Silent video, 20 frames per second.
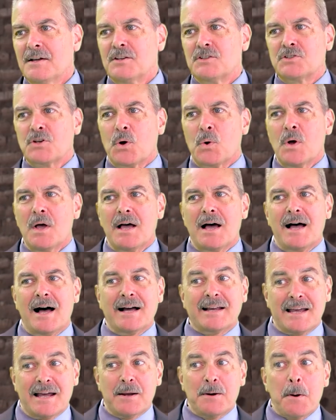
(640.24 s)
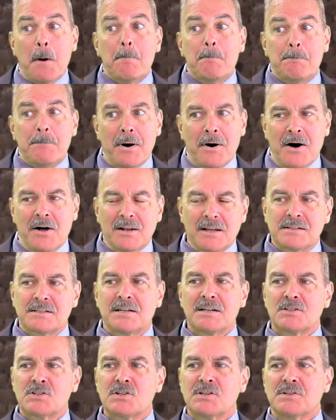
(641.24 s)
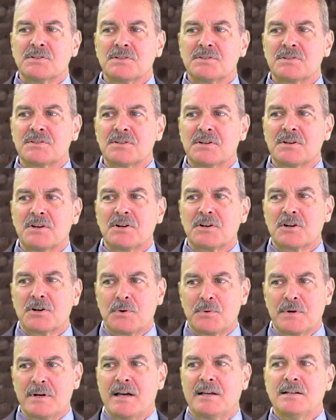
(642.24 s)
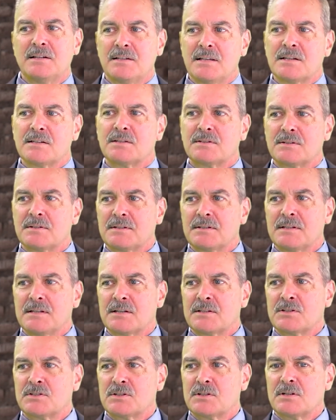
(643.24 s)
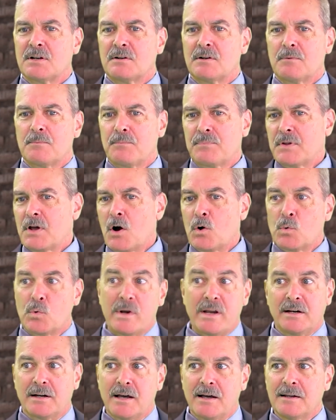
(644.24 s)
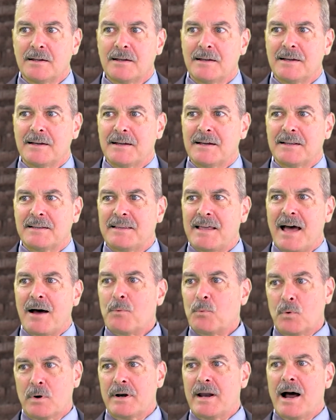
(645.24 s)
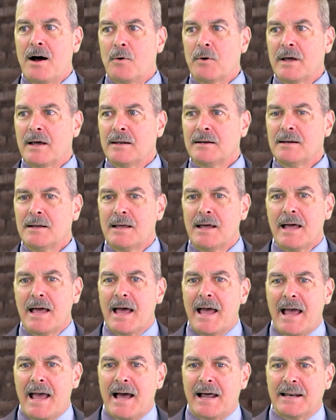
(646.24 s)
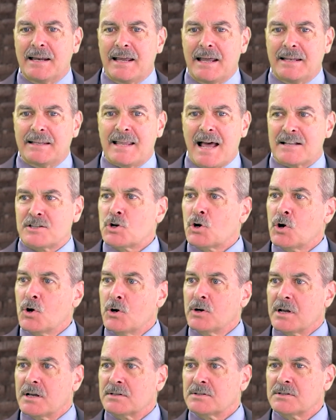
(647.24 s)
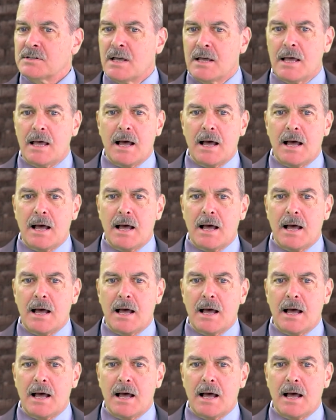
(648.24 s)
So again, politicians created this arena that we're now in, and that's hurt us.